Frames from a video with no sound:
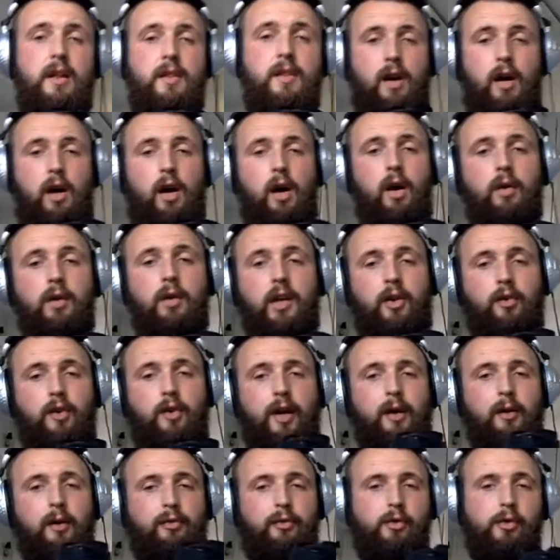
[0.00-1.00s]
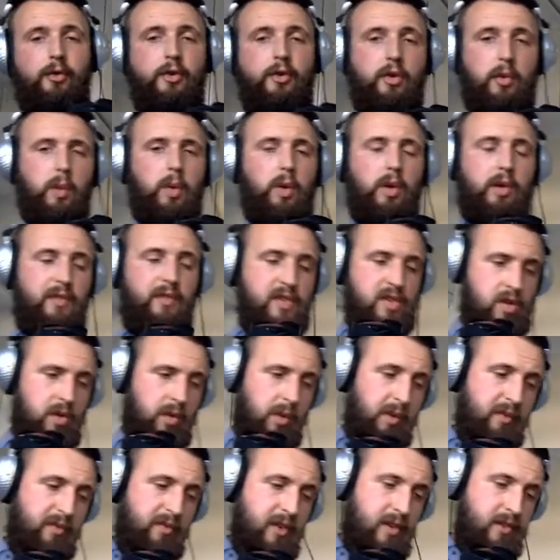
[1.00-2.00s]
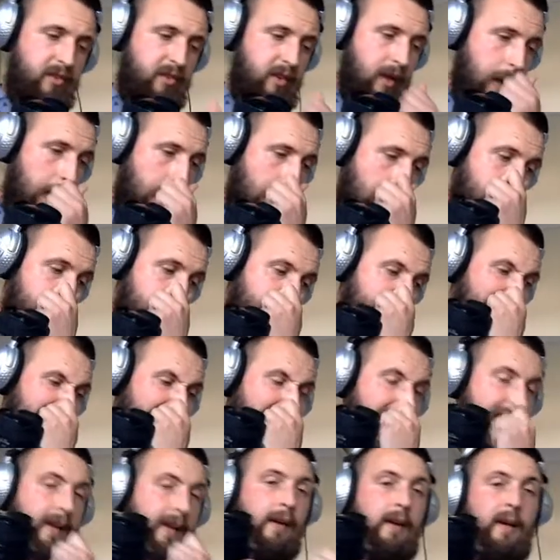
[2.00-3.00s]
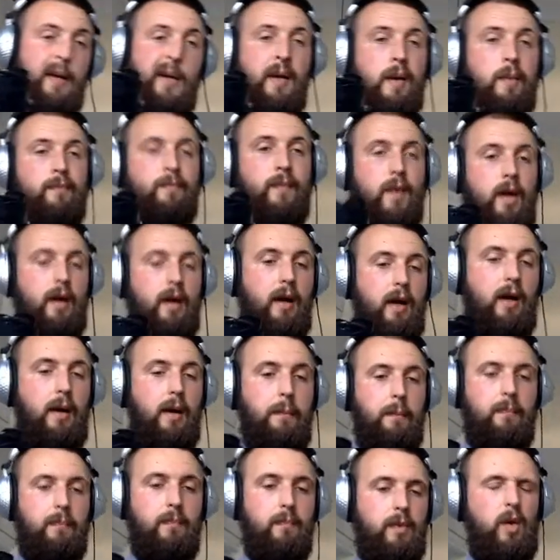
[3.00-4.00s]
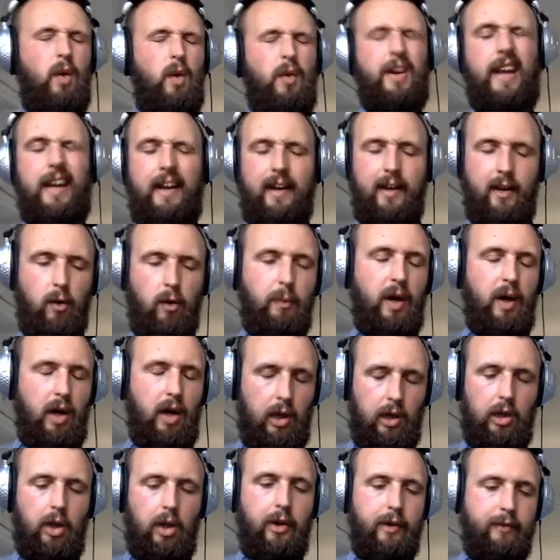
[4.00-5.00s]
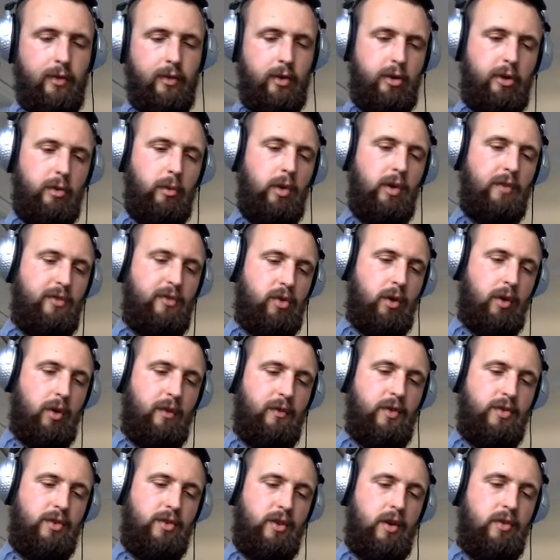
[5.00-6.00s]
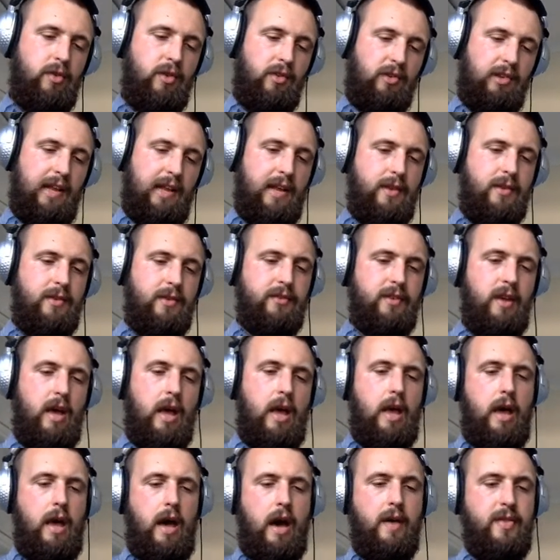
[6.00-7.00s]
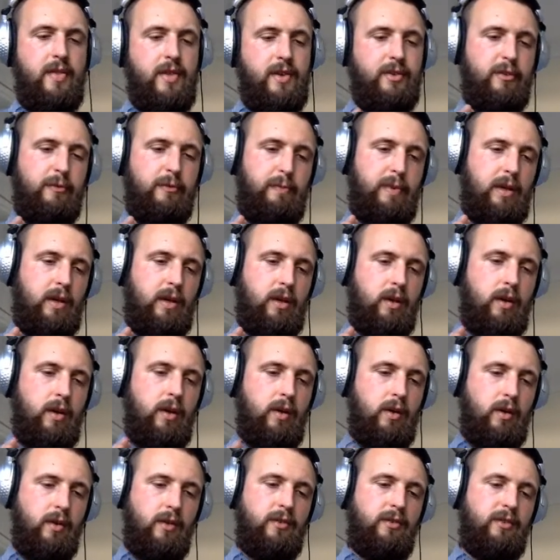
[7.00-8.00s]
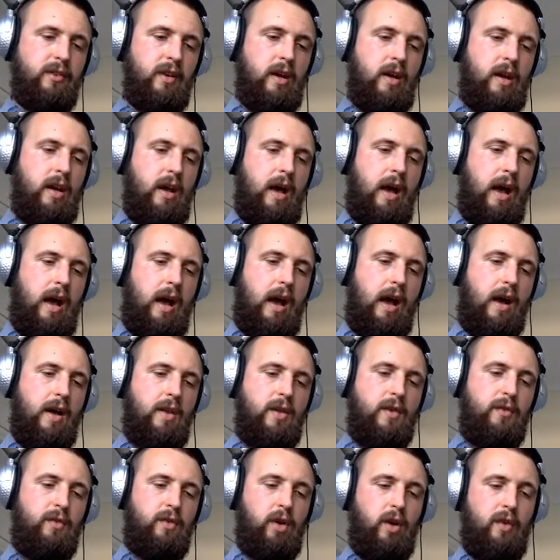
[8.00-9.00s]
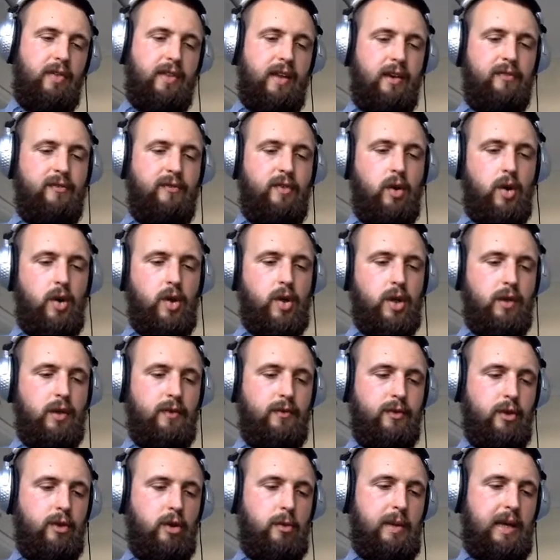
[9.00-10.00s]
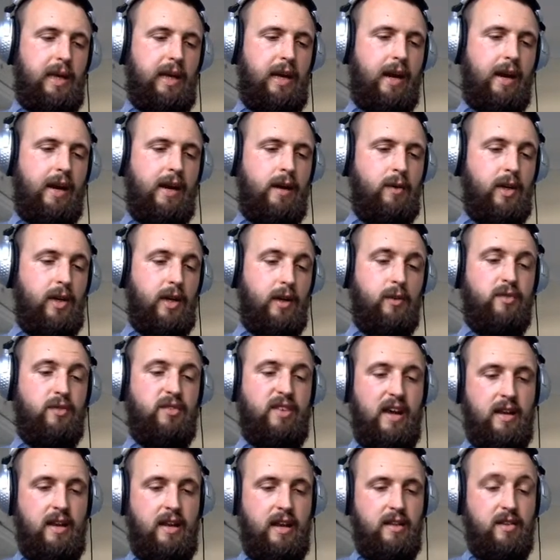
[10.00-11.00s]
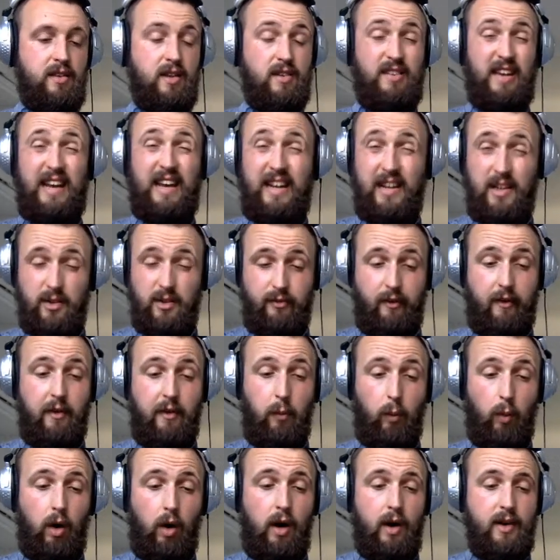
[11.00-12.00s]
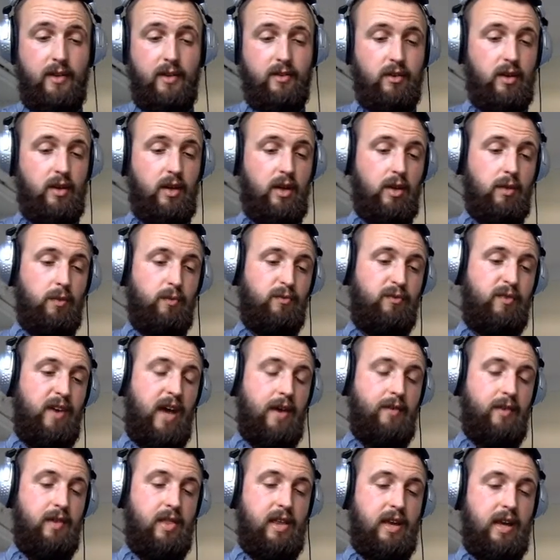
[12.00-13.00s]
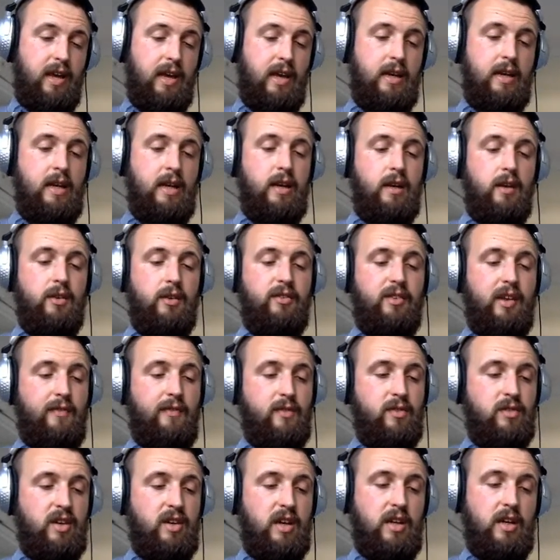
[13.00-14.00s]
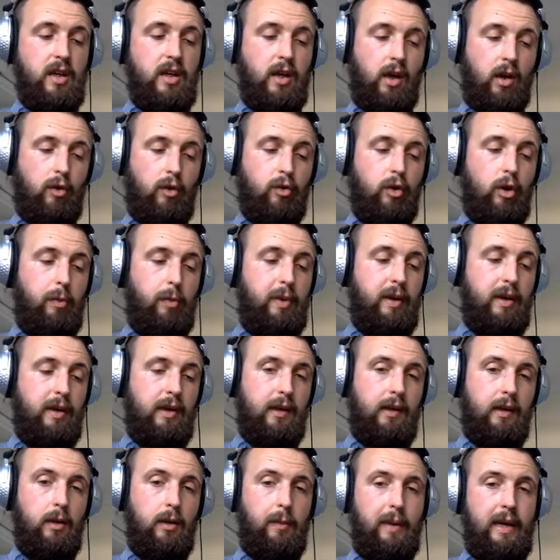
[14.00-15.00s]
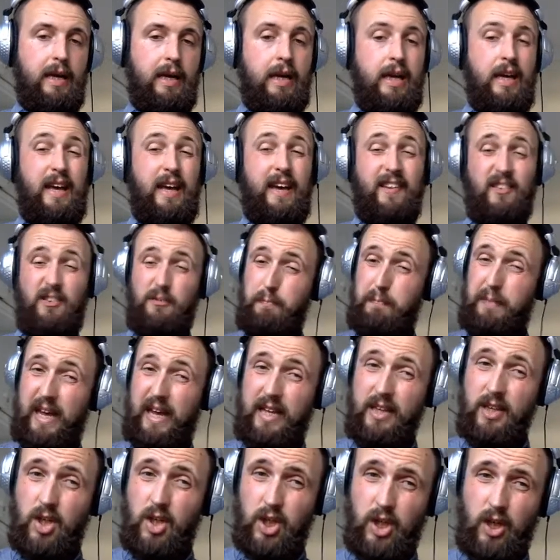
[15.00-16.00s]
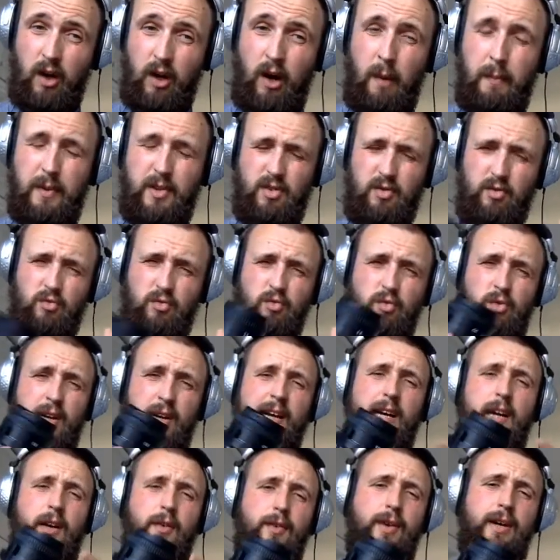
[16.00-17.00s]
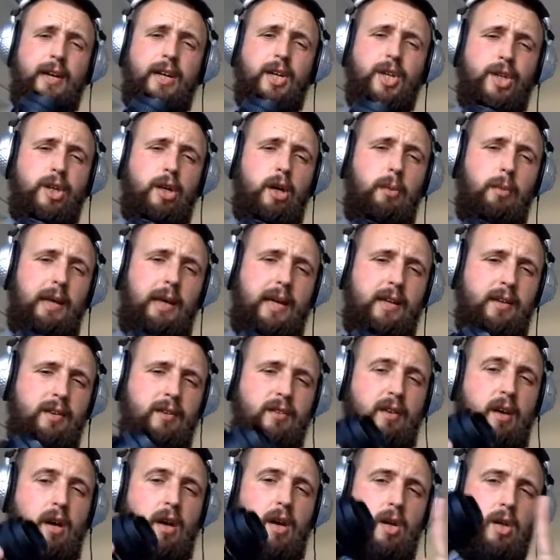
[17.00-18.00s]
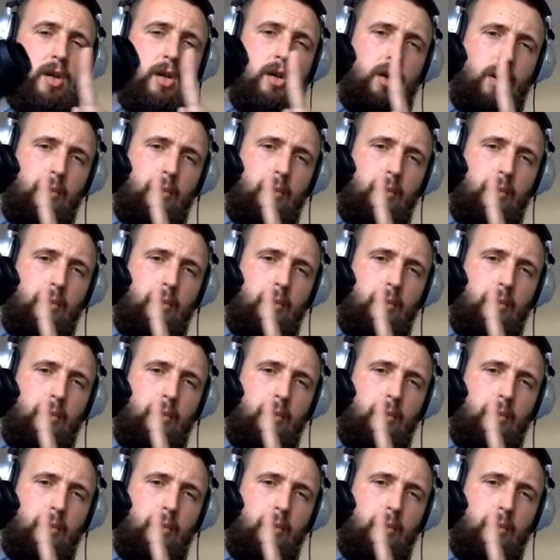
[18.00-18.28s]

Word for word: the holy grail for underwater photographers. Um, nearly, um, not nearly all, but a lot of underwater photographers use this lens. And this is because uh, you've got that function of zooming in and out. You know, 10, the 10 end's very wide, so you can fit everything in. 17, you can crop in a little bit. It's pin sharp. It's a really, really sharp lens. You